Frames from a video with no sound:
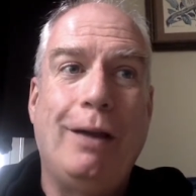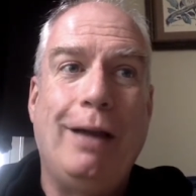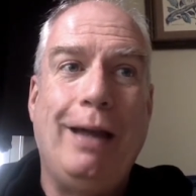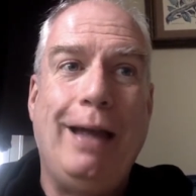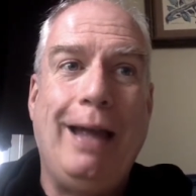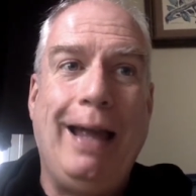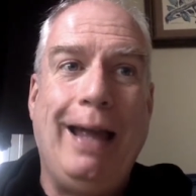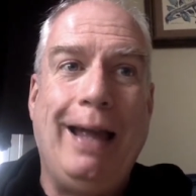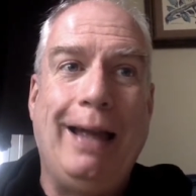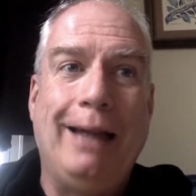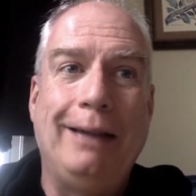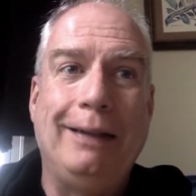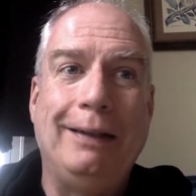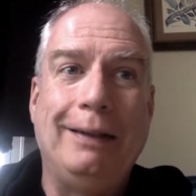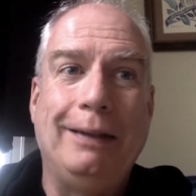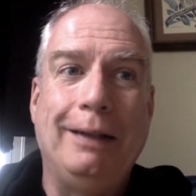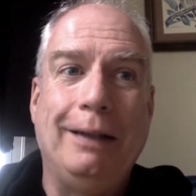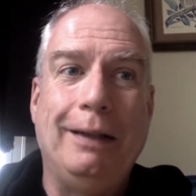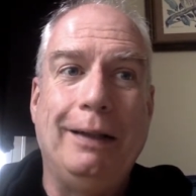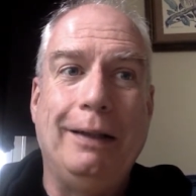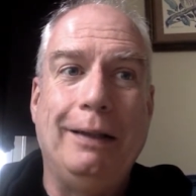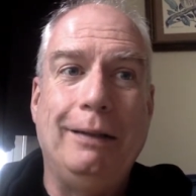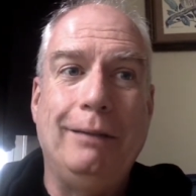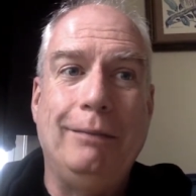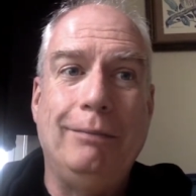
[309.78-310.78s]
and
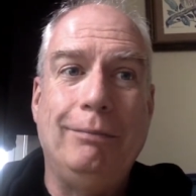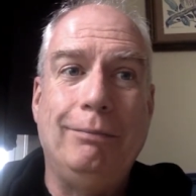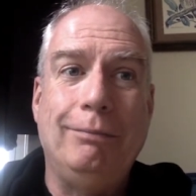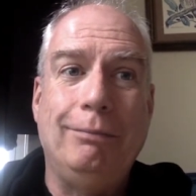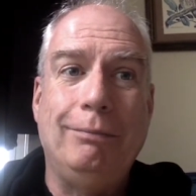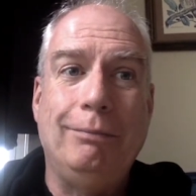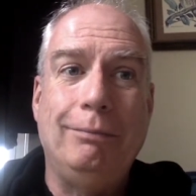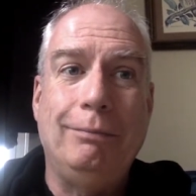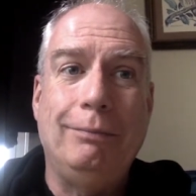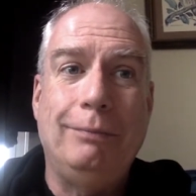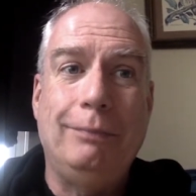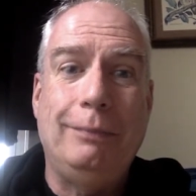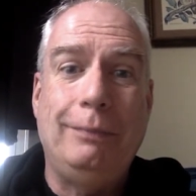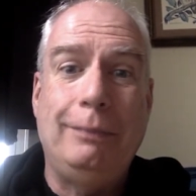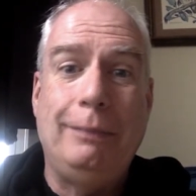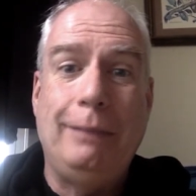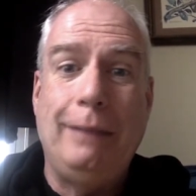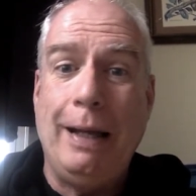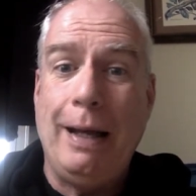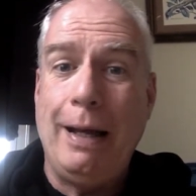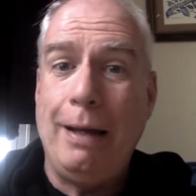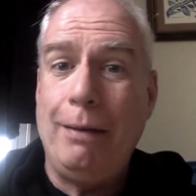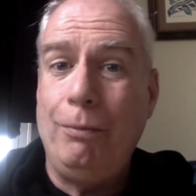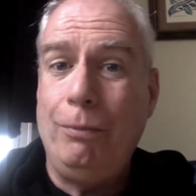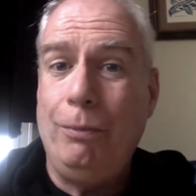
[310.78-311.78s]

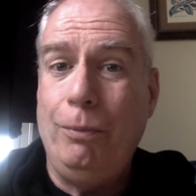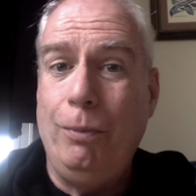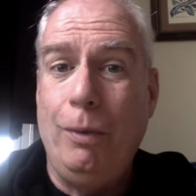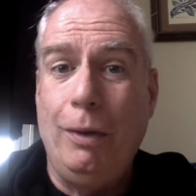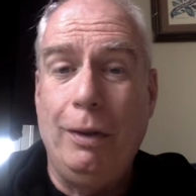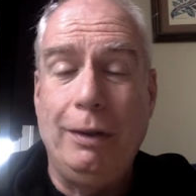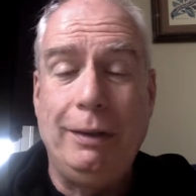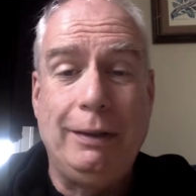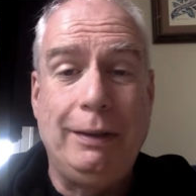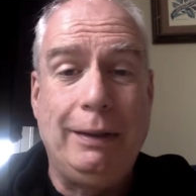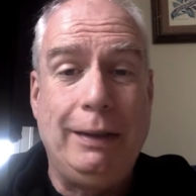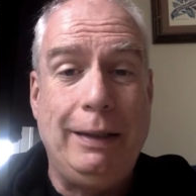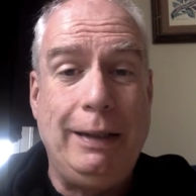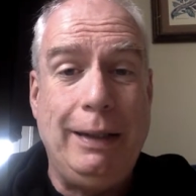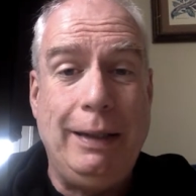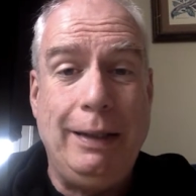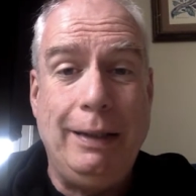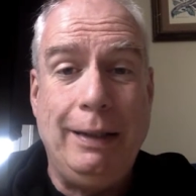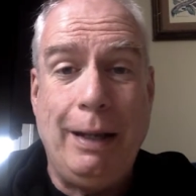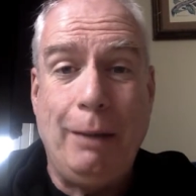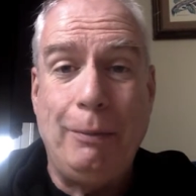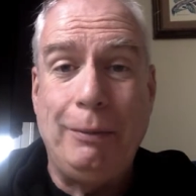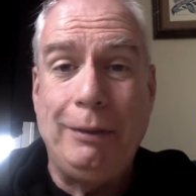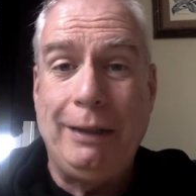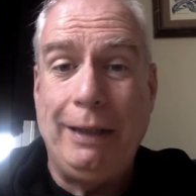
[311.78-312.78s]
that was the
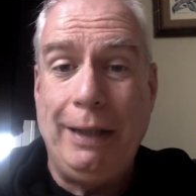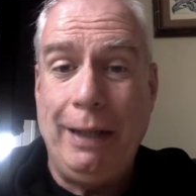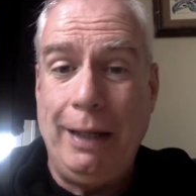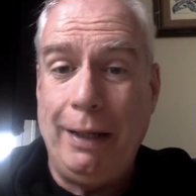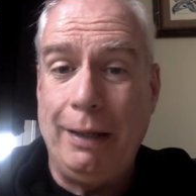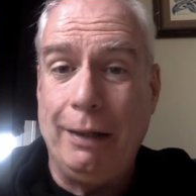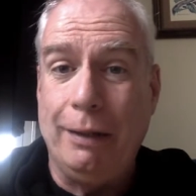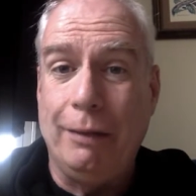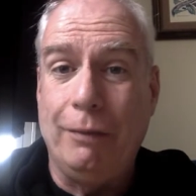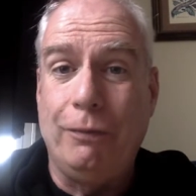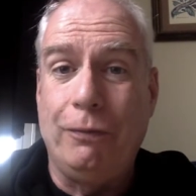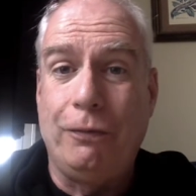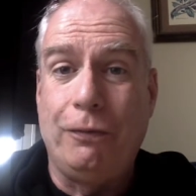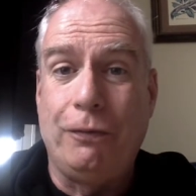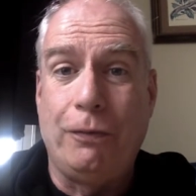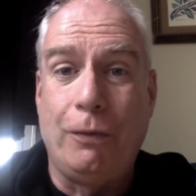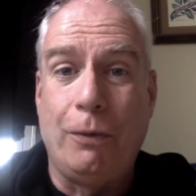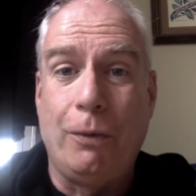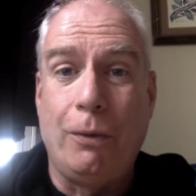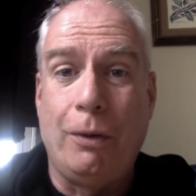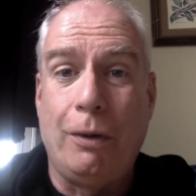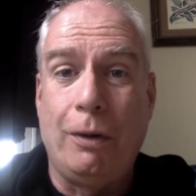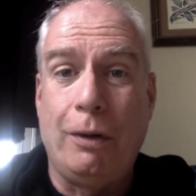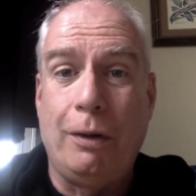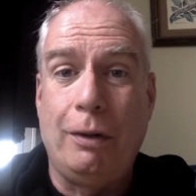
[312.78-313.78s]
that was it
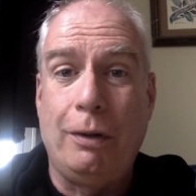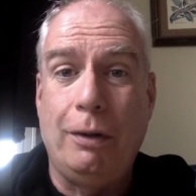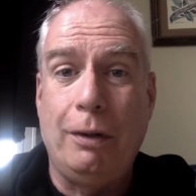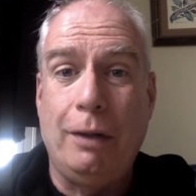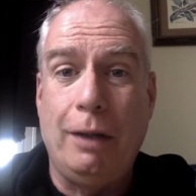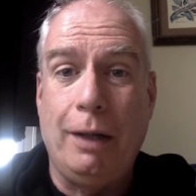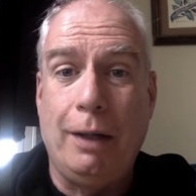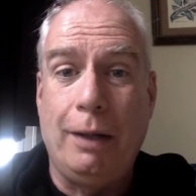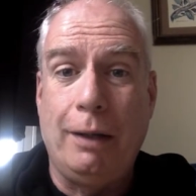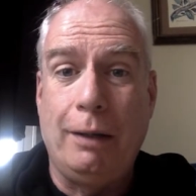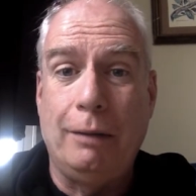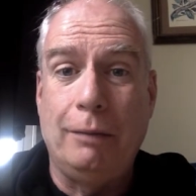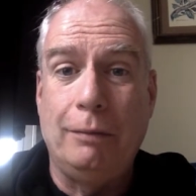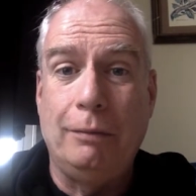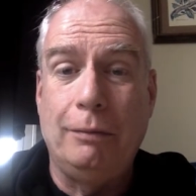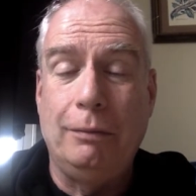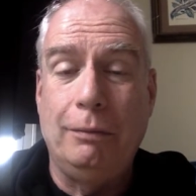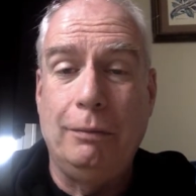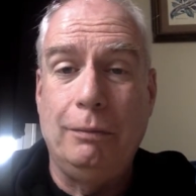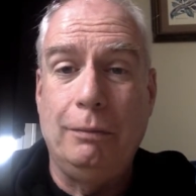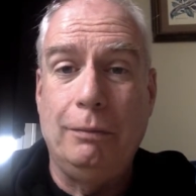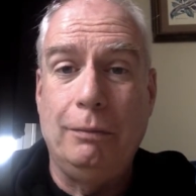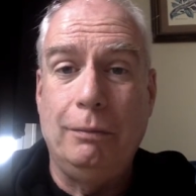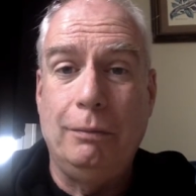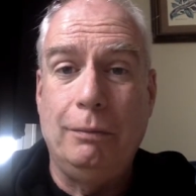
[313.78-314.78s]
for uh,
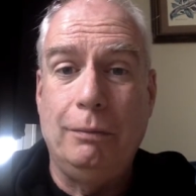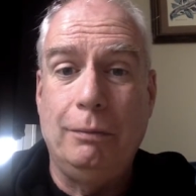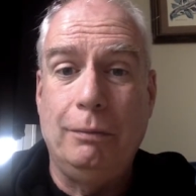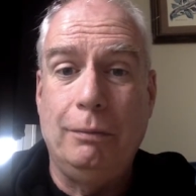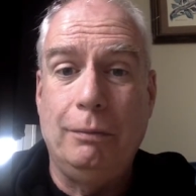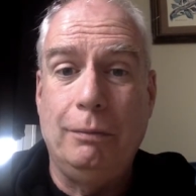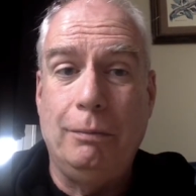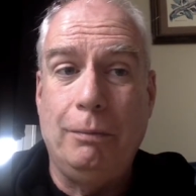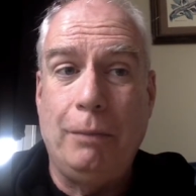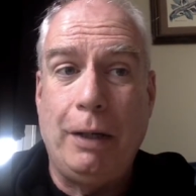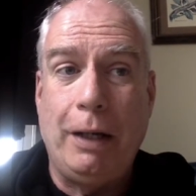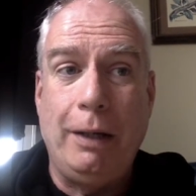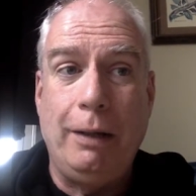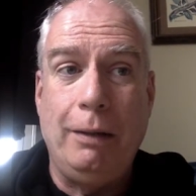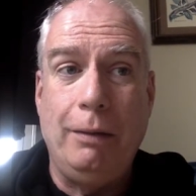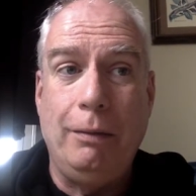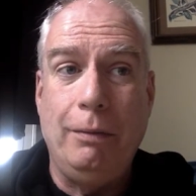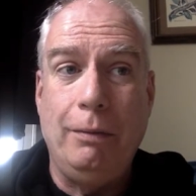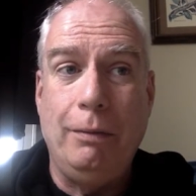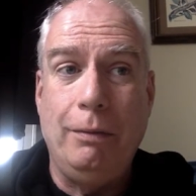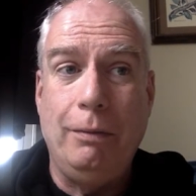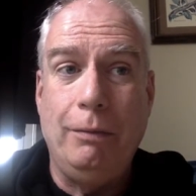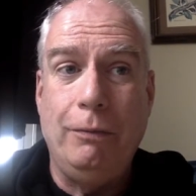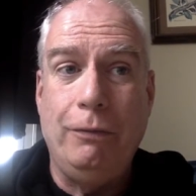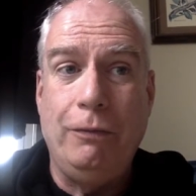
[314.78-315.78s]
my
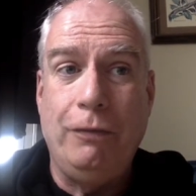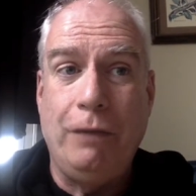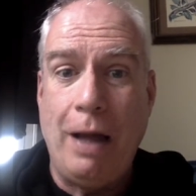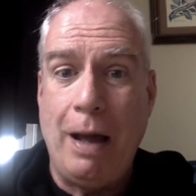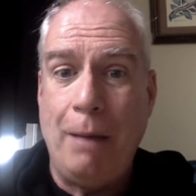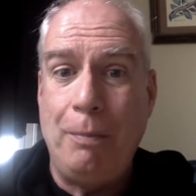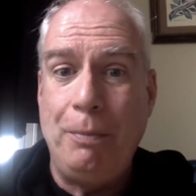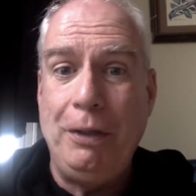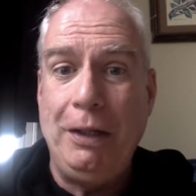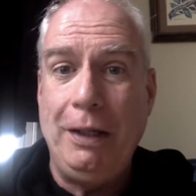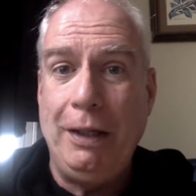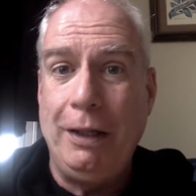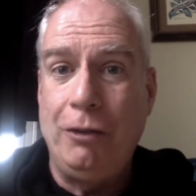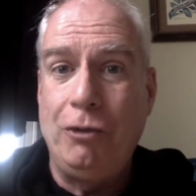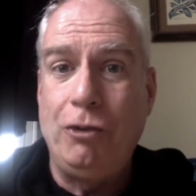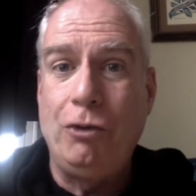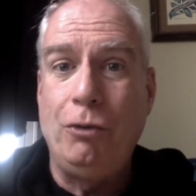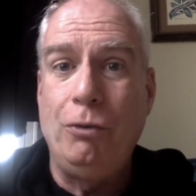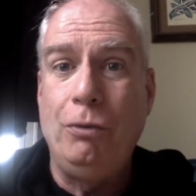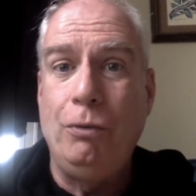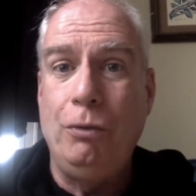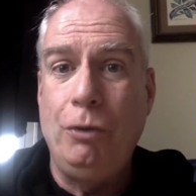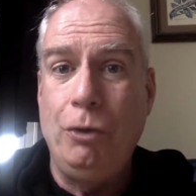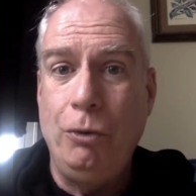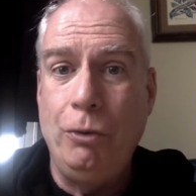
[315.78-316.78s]
floppy
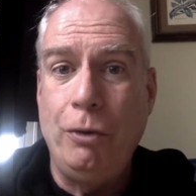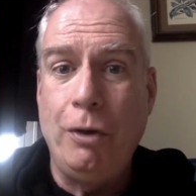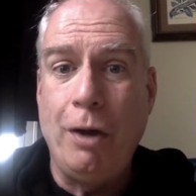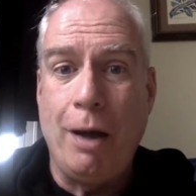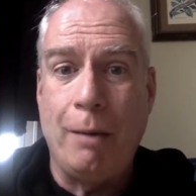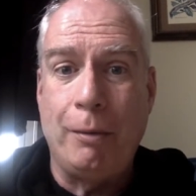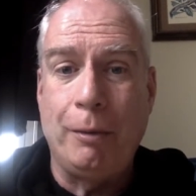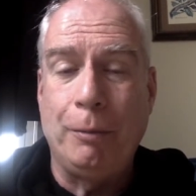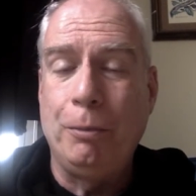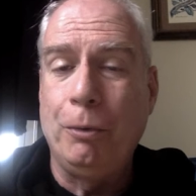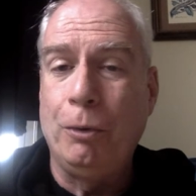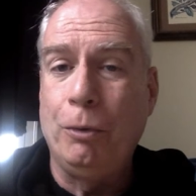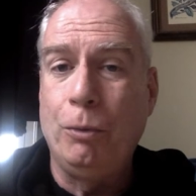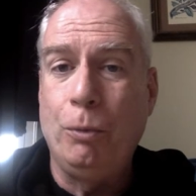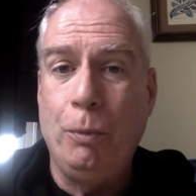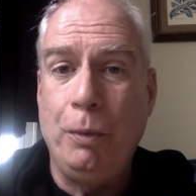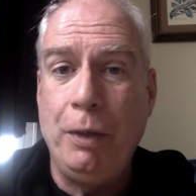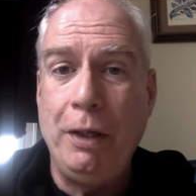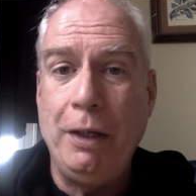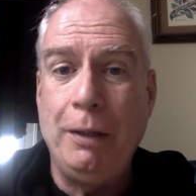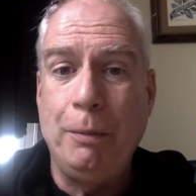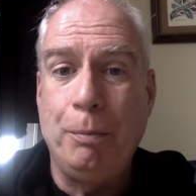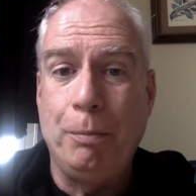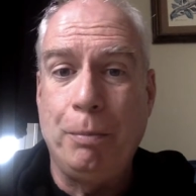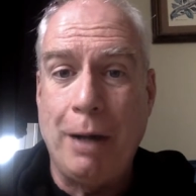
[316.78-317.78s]
issue new comic book
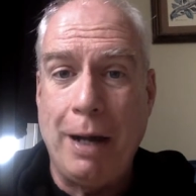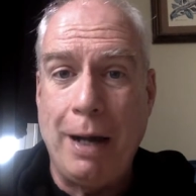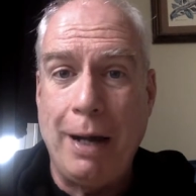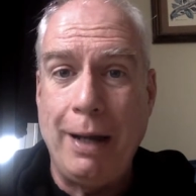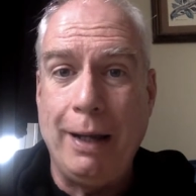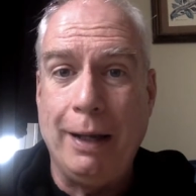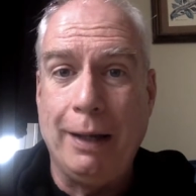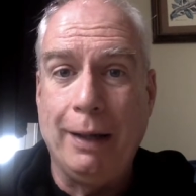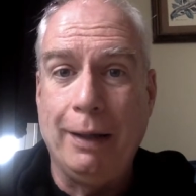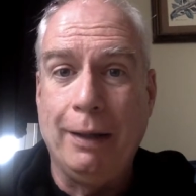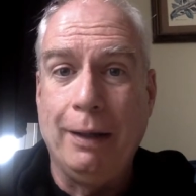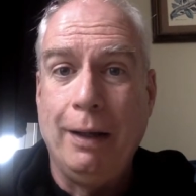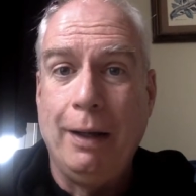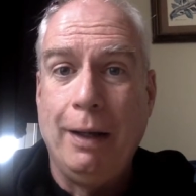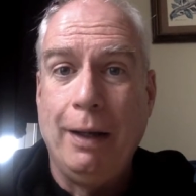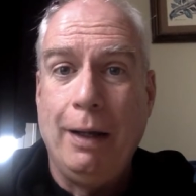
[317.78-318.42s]
week buying.